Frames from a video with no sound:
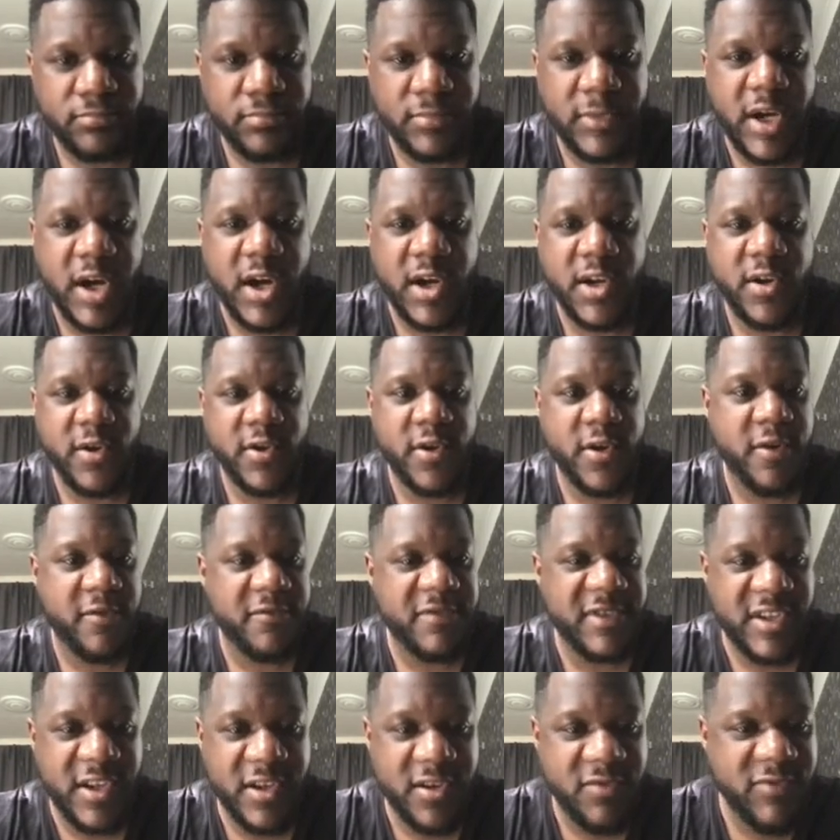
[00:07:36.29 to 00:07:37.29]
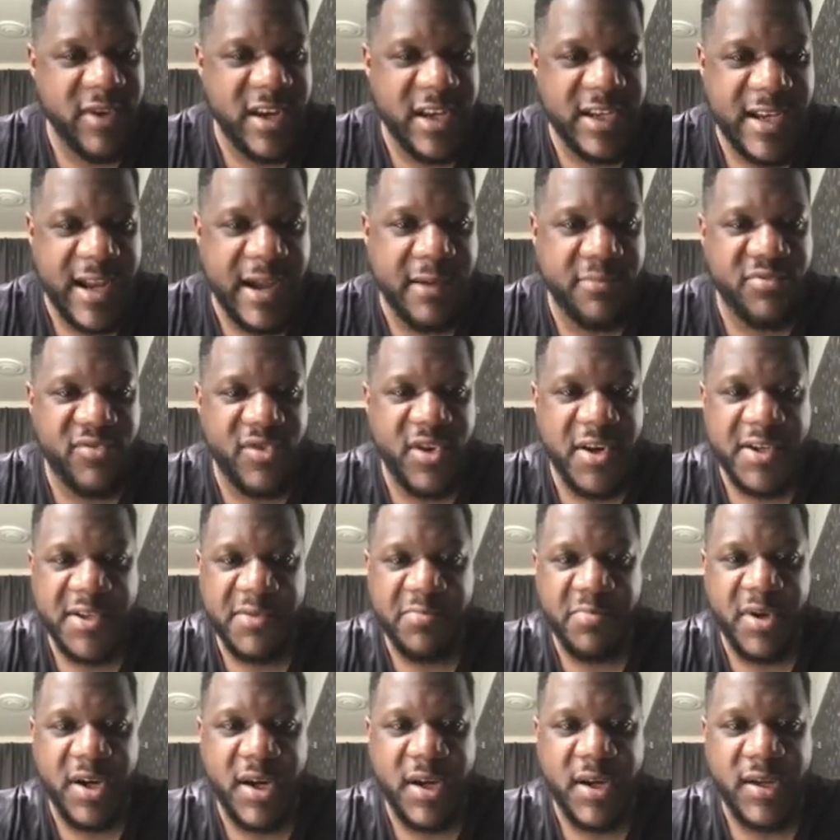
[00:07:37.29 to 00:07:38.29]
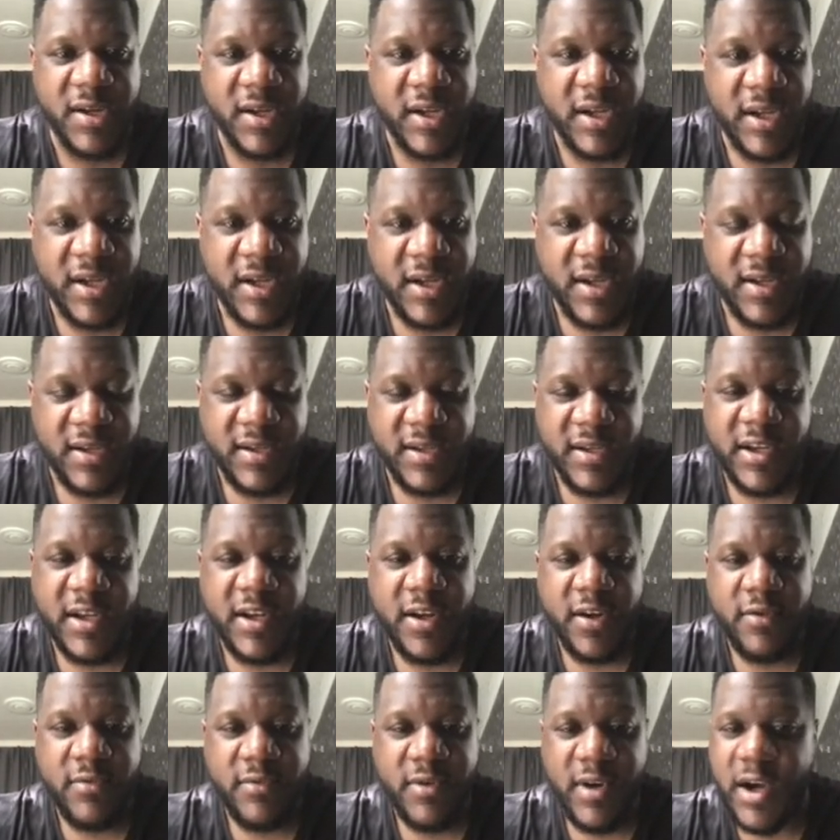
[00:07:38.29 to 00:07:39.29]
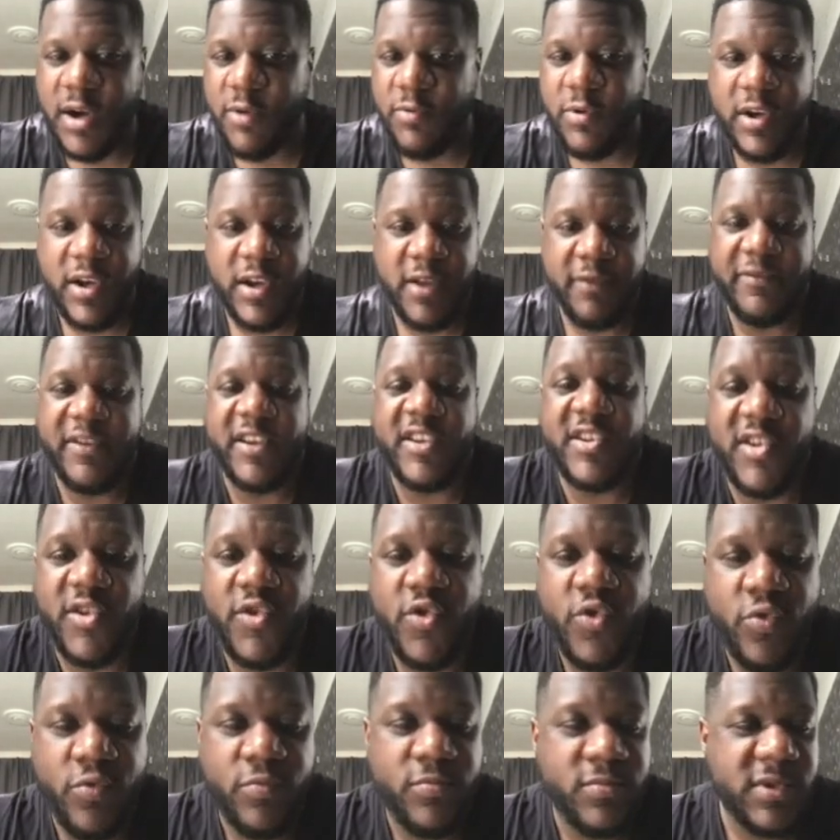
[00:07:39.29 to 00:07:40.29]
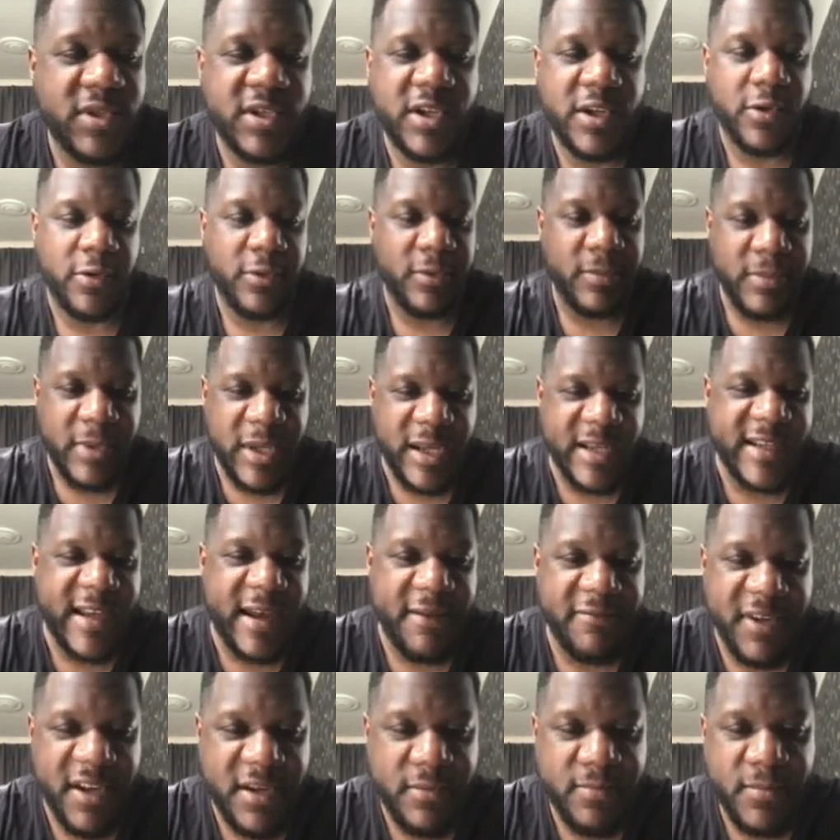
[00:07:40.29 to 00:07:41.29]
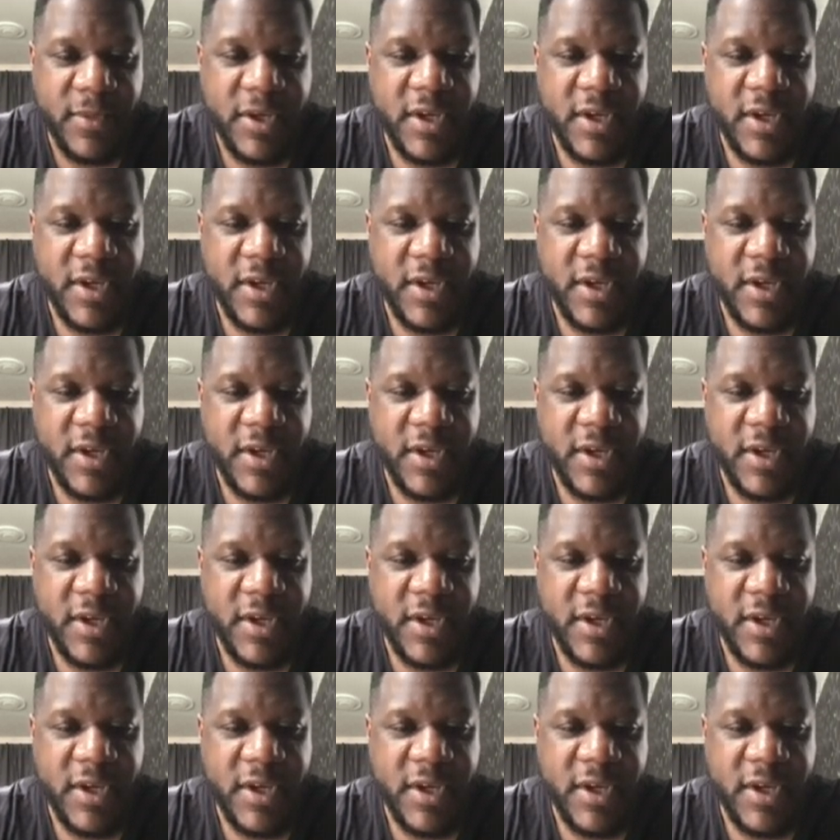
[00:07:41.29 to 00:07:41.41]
I don't know if it's going to reach that price, but, you know, I would love it to. So let's have it.